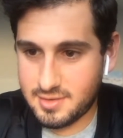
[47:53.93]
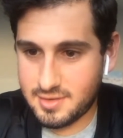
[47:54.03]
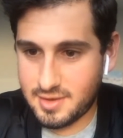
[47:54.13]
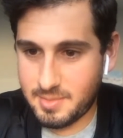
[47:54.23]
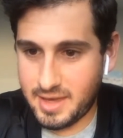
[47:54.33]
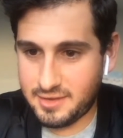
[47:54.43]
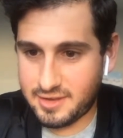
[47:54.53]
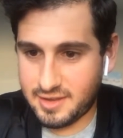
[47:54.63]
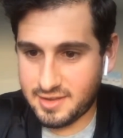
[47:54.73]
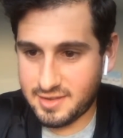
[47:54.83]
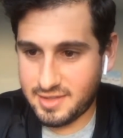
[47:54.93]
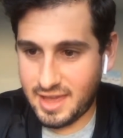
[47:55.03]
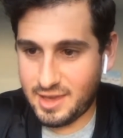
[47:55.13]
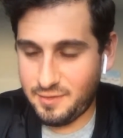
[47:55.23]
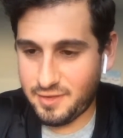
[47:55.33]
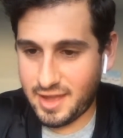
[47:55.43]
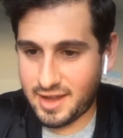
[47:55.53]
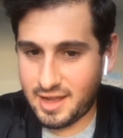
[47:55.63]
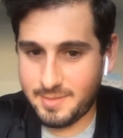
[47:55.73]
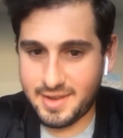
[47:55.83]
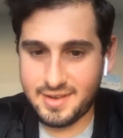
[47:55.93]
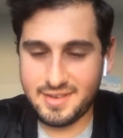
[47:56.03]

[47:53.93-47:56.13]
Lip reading: Amazing. Thank you for that comment.